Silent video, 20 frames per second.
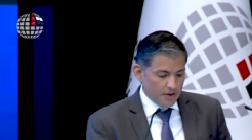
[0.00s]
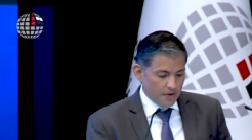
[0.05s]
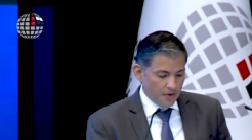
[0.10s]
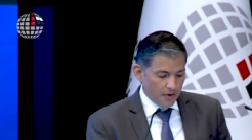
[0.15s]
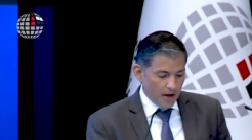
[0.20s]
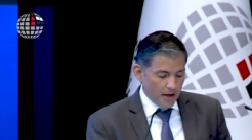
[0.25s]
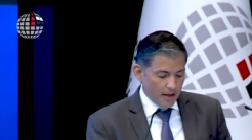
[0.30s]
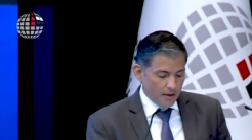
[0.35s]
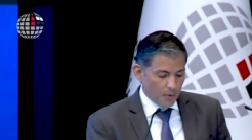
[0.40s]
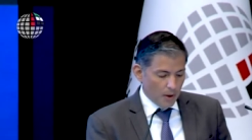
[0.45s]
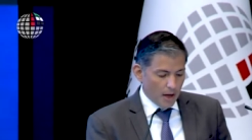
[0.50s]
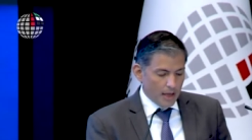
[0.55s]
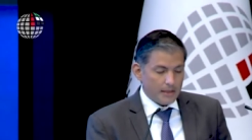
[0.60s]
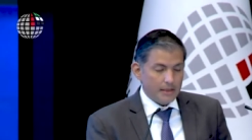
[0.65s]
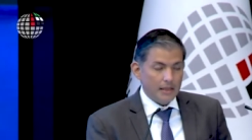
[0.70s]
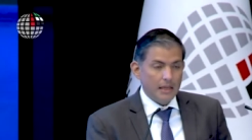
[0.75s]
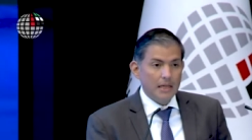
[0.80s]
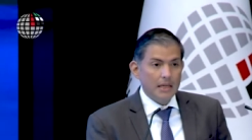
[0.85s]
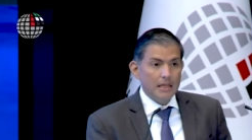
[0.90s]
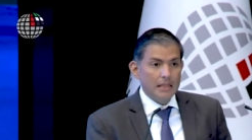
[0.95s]
trade was
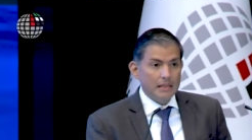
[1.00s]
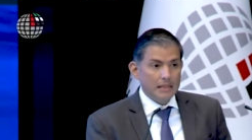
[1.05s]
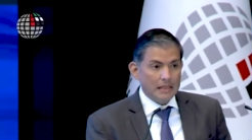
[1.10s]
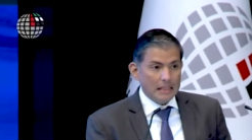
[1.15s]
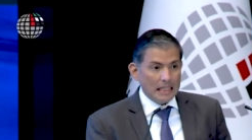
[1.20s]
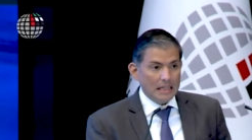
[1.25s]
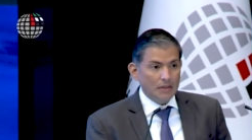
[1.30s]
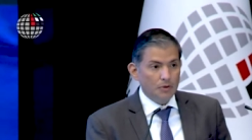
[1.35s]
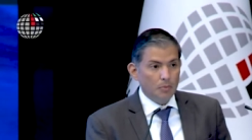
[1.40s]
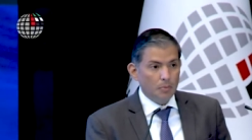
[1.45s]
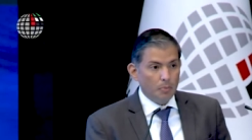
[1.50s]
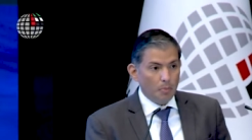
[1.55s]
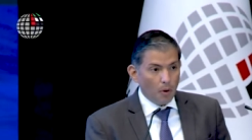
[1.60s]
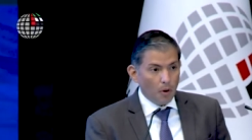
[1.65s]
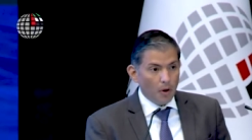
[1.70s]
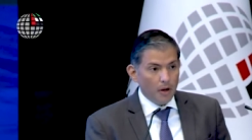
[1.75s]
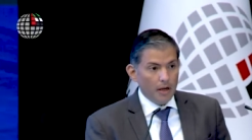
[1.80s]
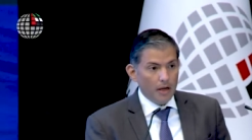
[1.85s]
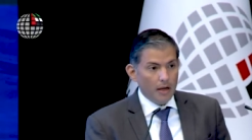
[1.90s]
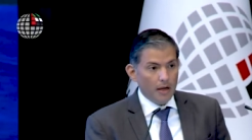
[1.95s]

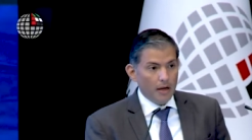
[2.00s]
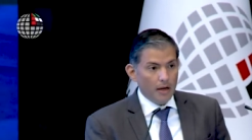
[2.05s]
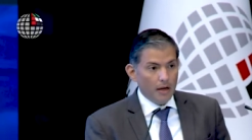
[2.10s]
0.1%